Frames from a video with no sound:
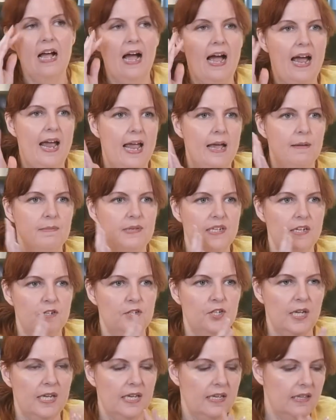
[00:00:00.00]
I am
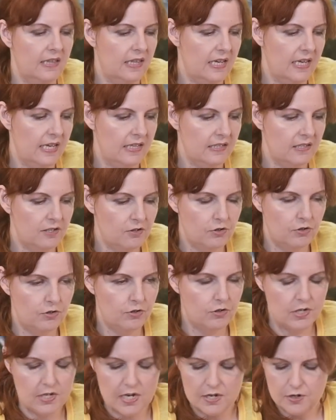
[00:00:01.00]
stitching this
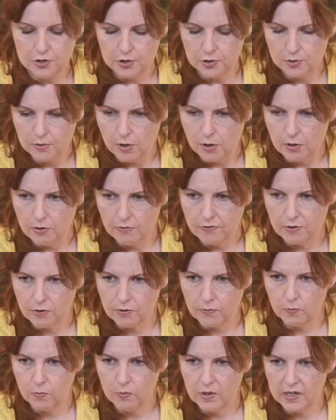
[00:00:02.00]

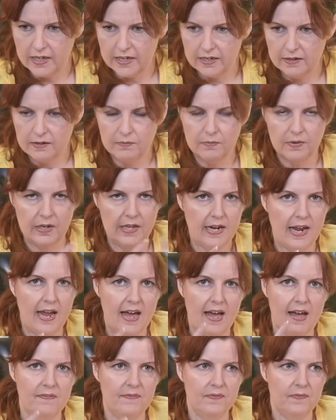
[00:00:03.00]
2/1 and
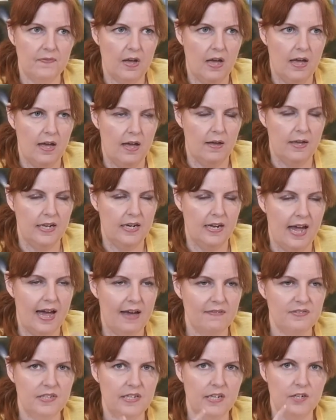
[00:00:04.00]
a
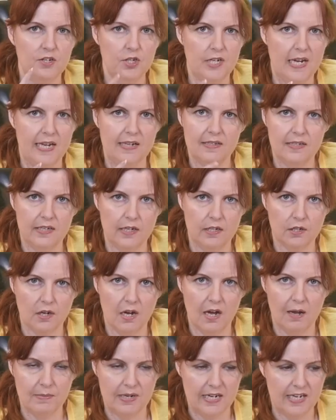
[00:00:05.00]
half stitch tent stitch
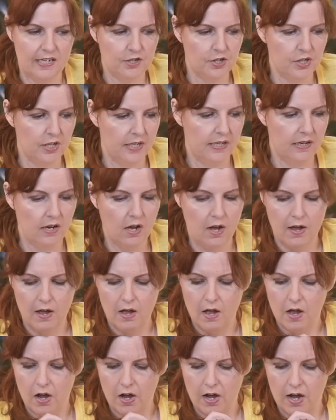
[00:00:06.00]
combination
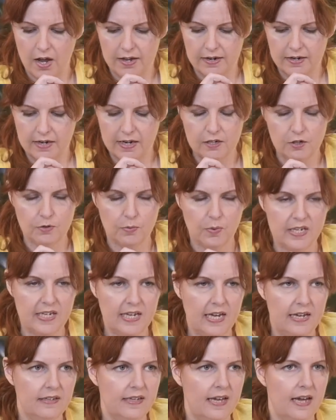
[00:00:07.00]
on
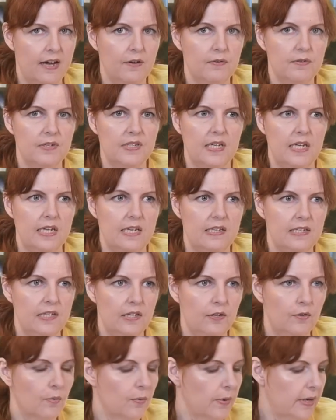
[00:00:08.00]
28 count
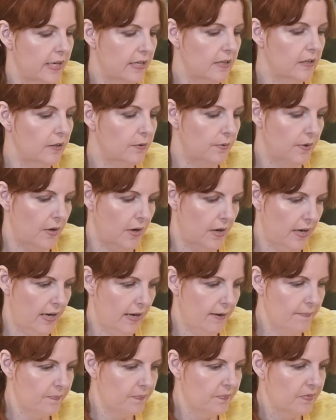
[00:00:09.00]
easy grid
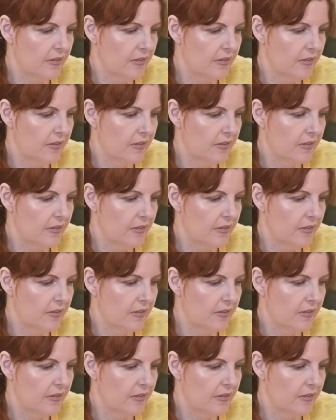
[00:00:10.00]
Lugana.